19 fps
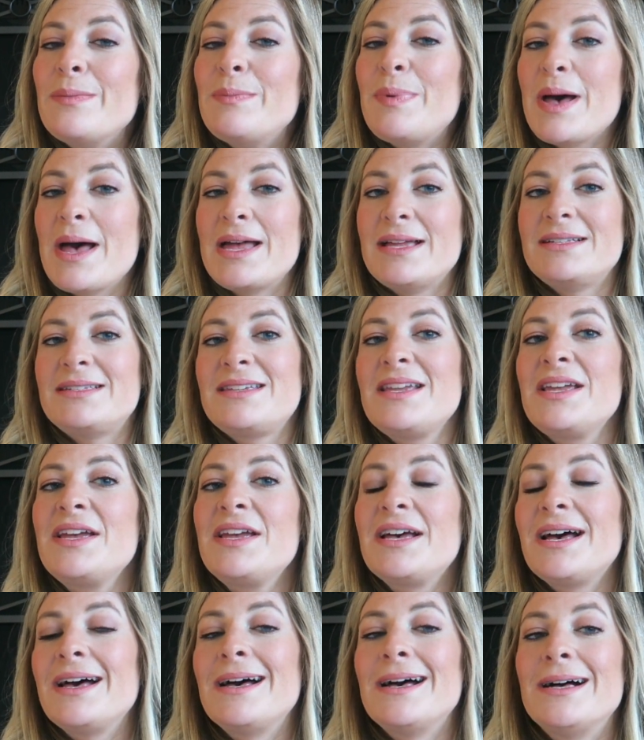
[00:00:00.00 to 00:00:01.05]
But
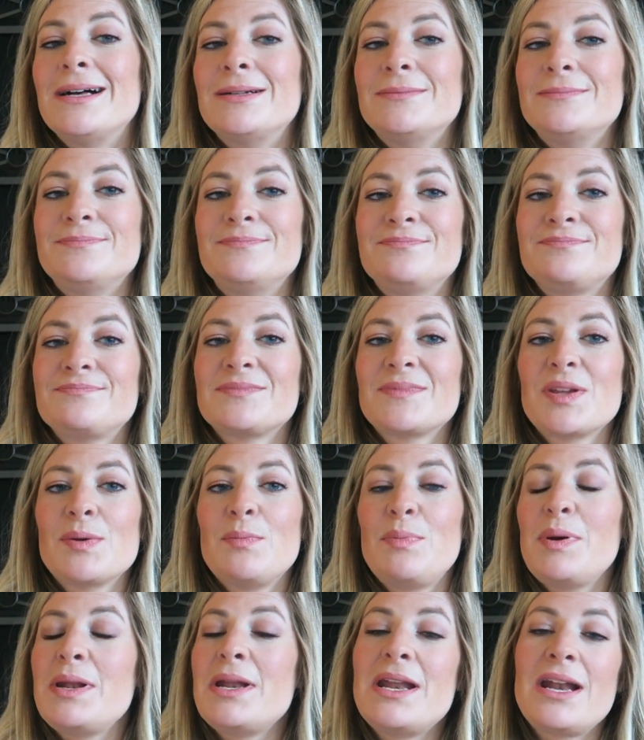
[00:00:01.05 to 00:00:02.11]
um,
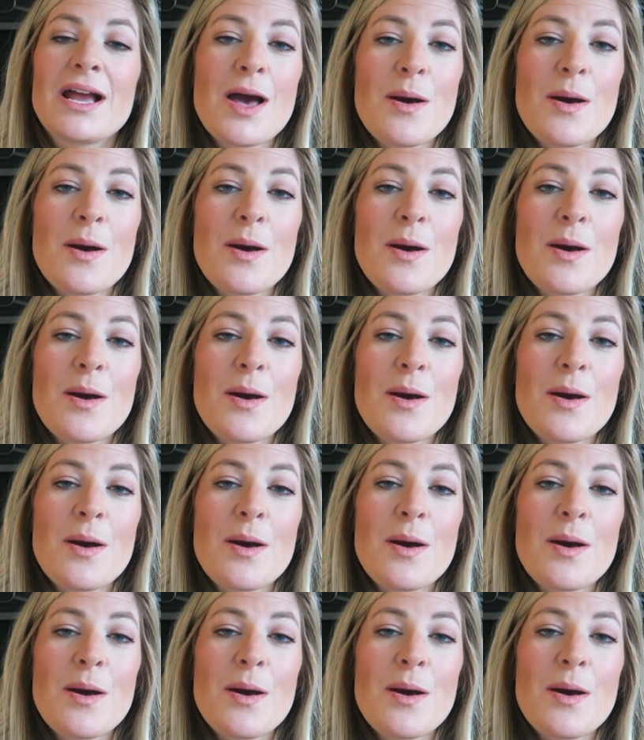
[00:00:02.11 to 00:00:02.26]
put in a